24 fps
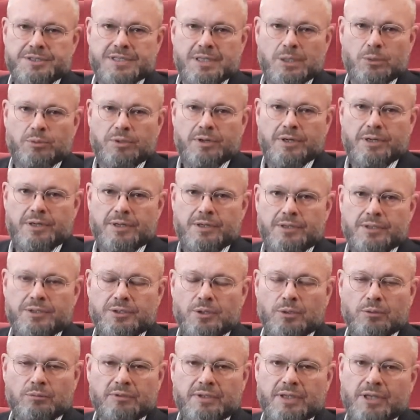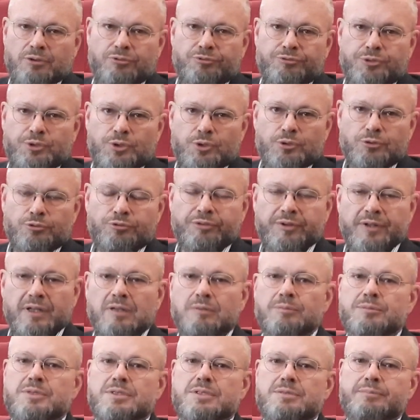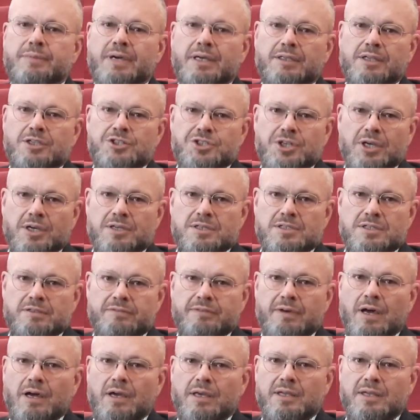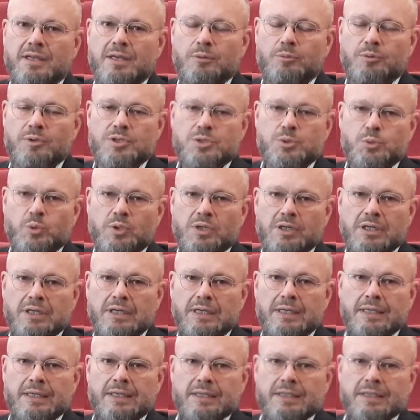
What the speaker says: there were only a few films made in Czechoslovakia which were